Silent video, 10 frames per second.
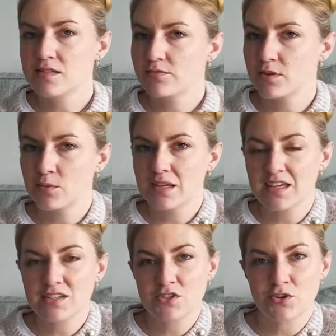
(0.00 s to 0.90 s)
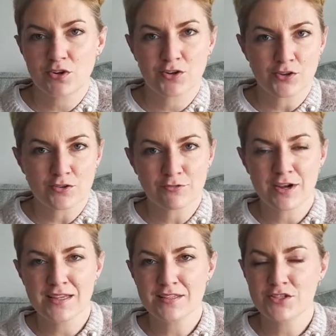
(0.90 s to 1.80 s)
if you want to get your
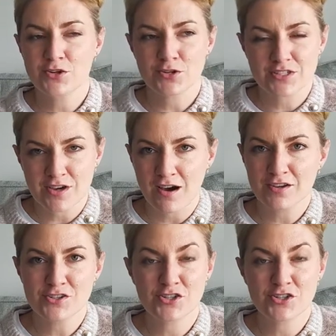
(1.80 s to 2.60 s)
girlfriends, your daughters,